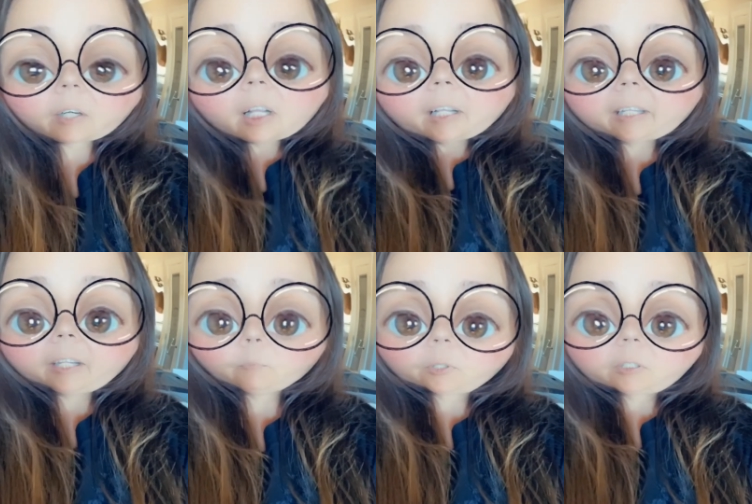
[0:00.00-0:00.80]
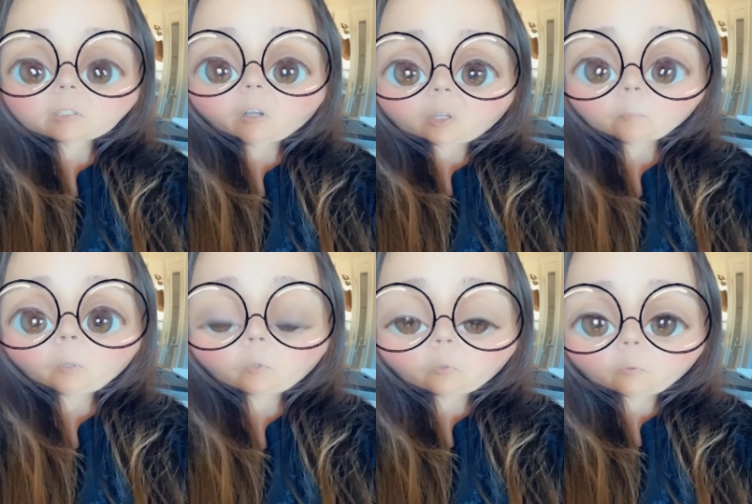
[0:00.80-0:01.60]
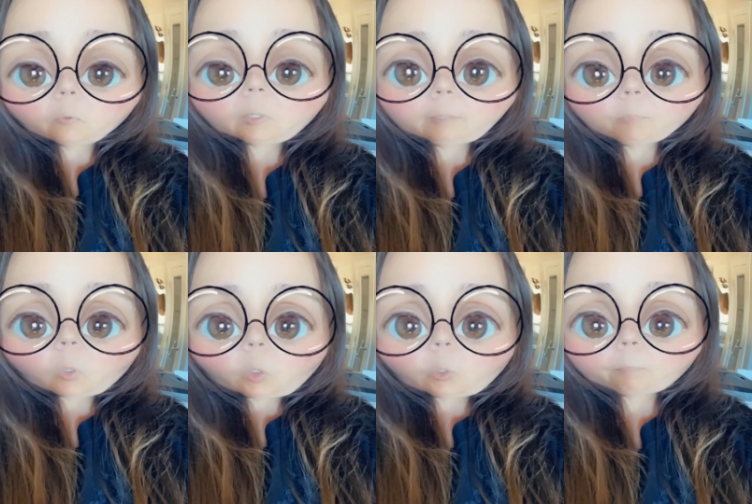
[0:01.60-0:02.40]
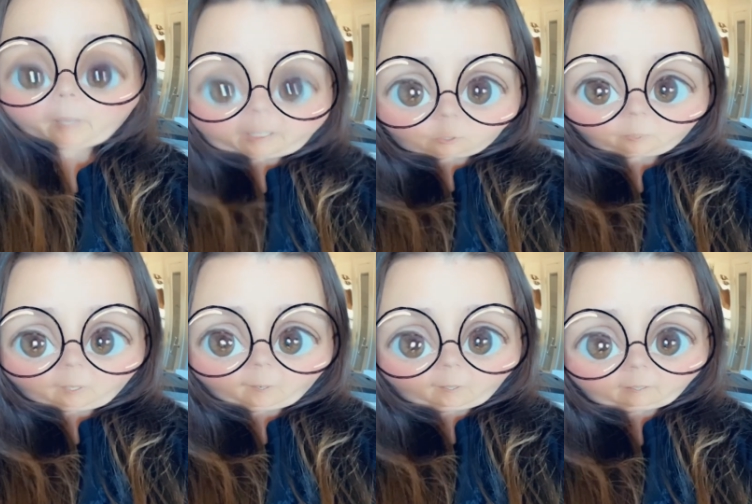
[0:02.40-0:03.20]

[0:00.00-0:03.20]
and then we're going to talk about early bird Patreon.